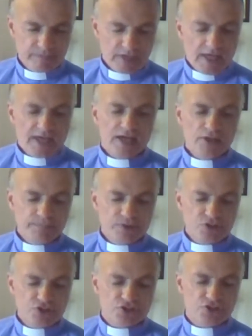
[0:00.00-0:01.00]
Help
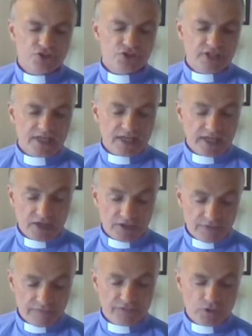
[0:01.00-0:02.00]
us to care
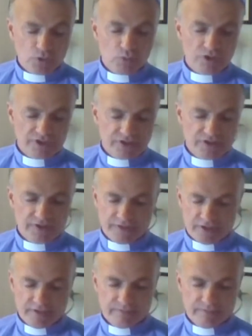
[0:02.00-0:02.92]
for one another.